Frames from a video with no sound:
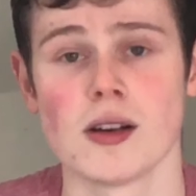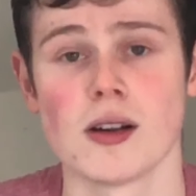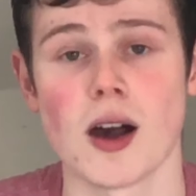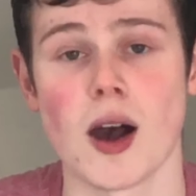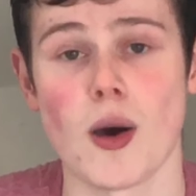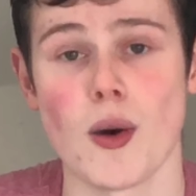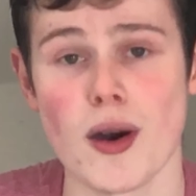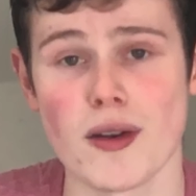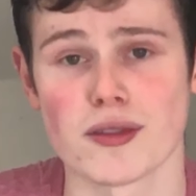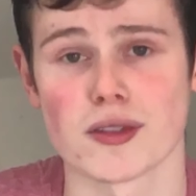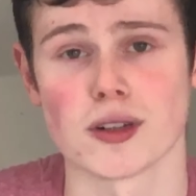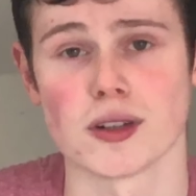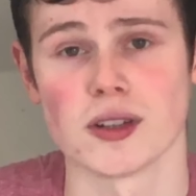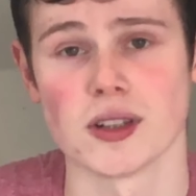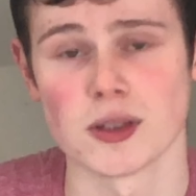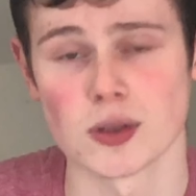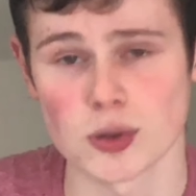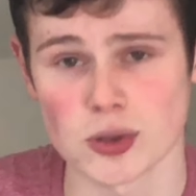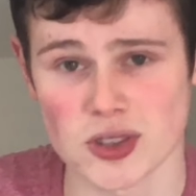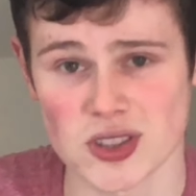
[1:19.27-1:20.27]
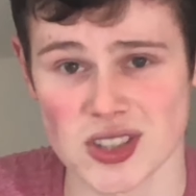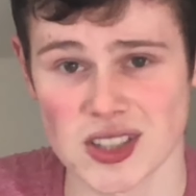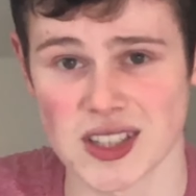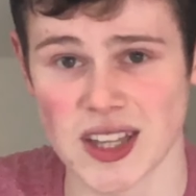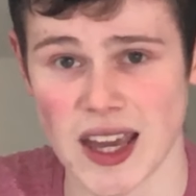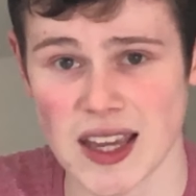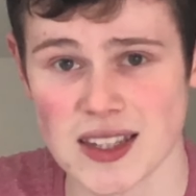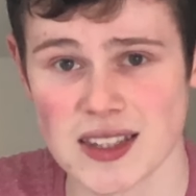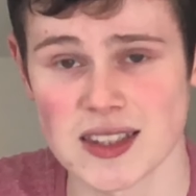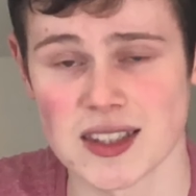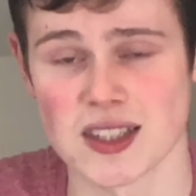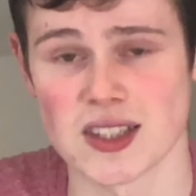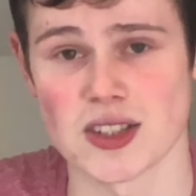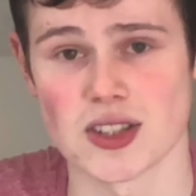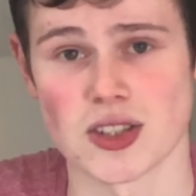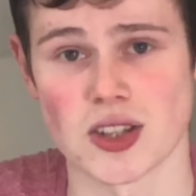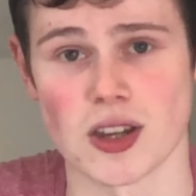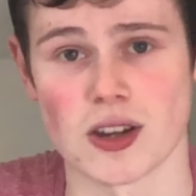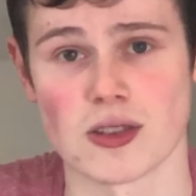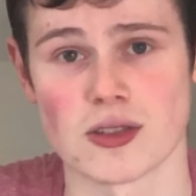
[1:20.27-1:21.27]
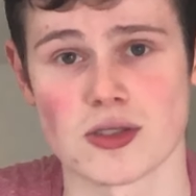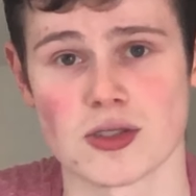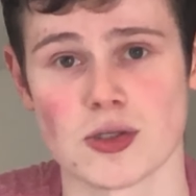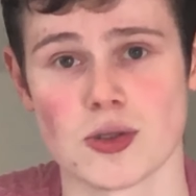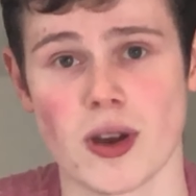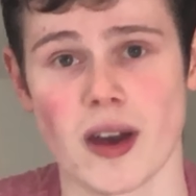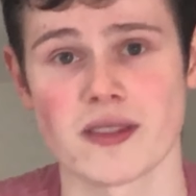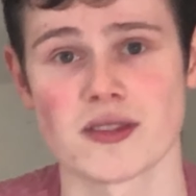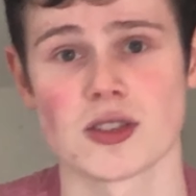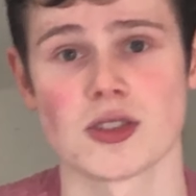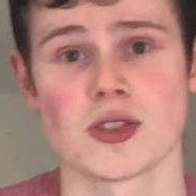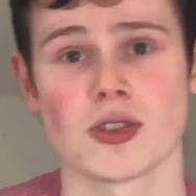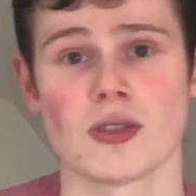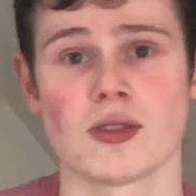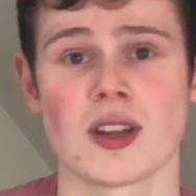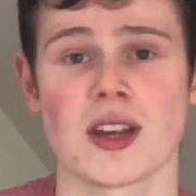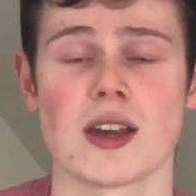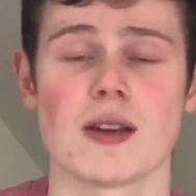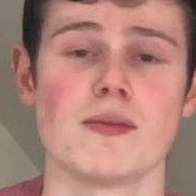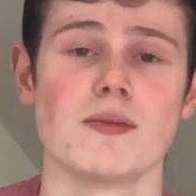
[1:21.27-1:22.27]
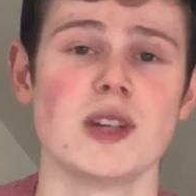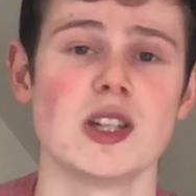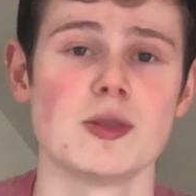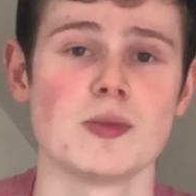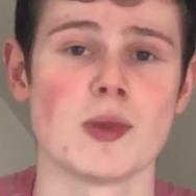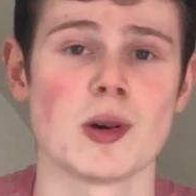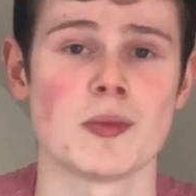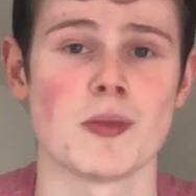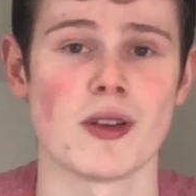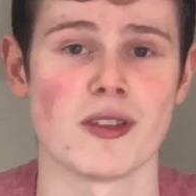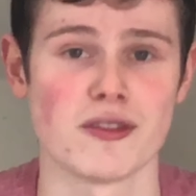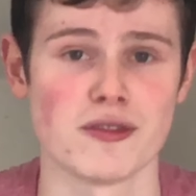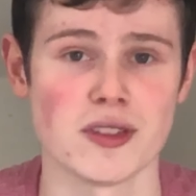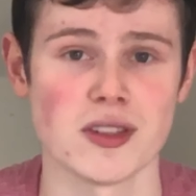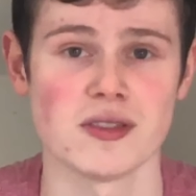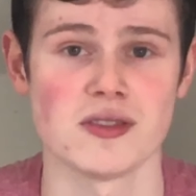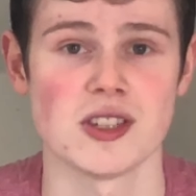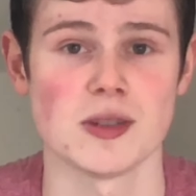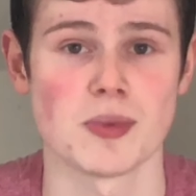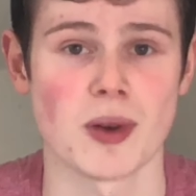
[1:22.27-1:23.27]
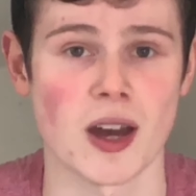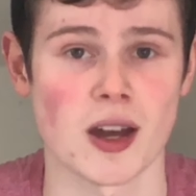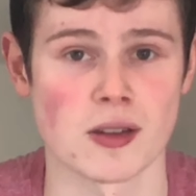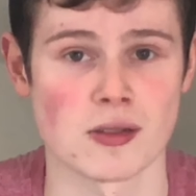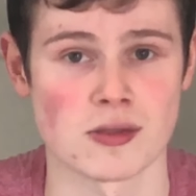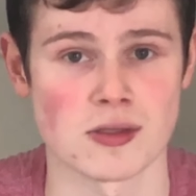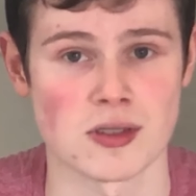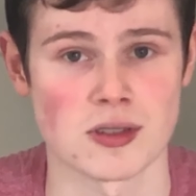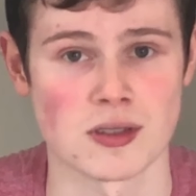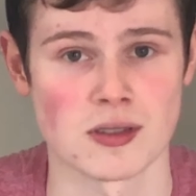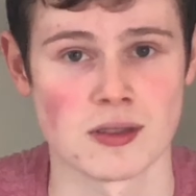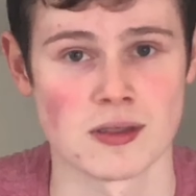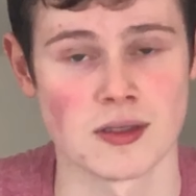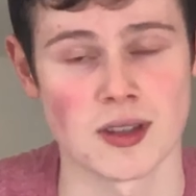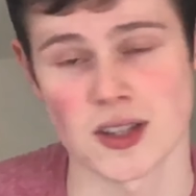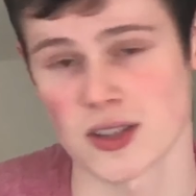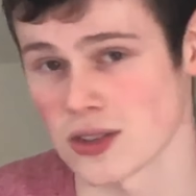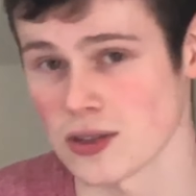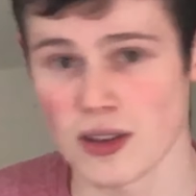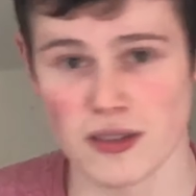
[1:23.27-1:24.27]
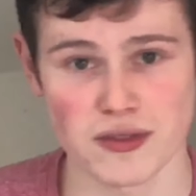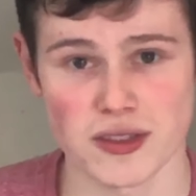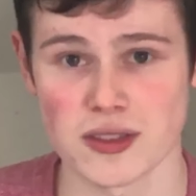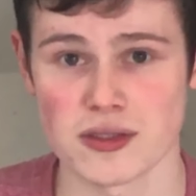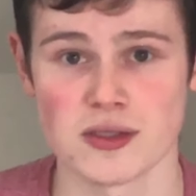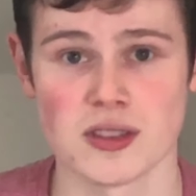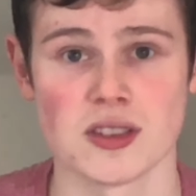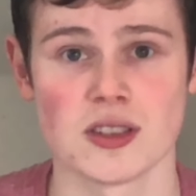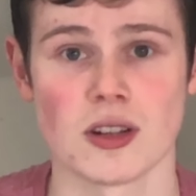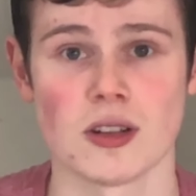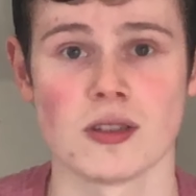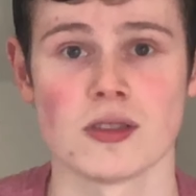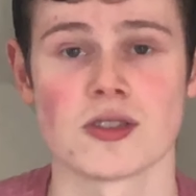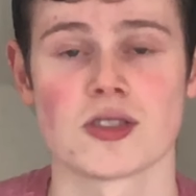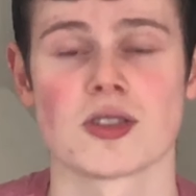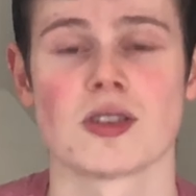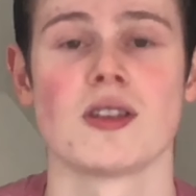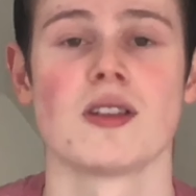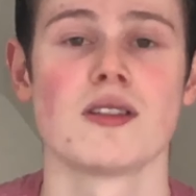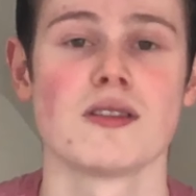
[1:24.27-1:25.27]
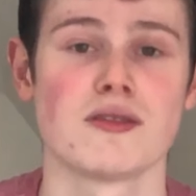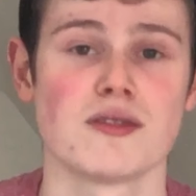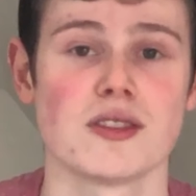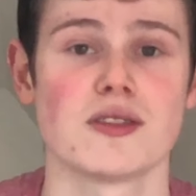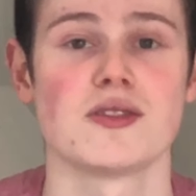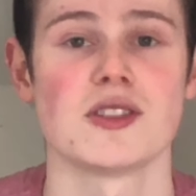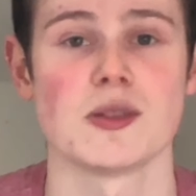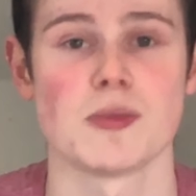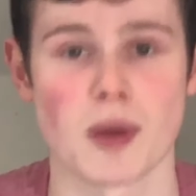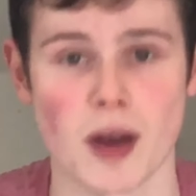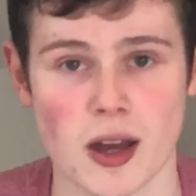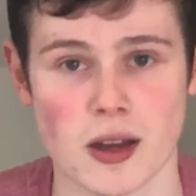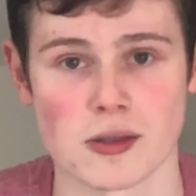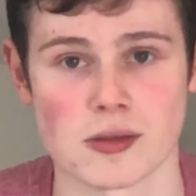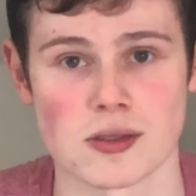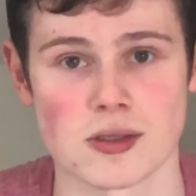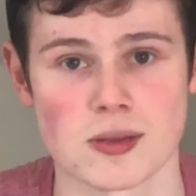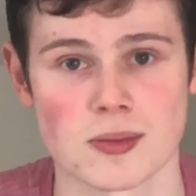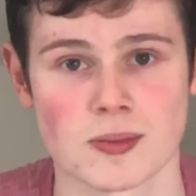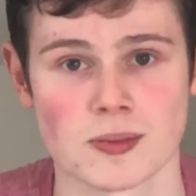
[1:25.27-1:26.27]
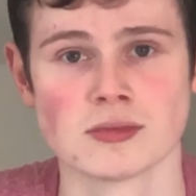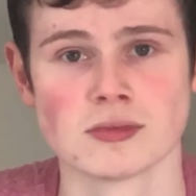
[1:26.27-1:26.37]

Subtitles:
However, in order to gain these shares, you have to donate a minimum of £50. That's not $50, £50.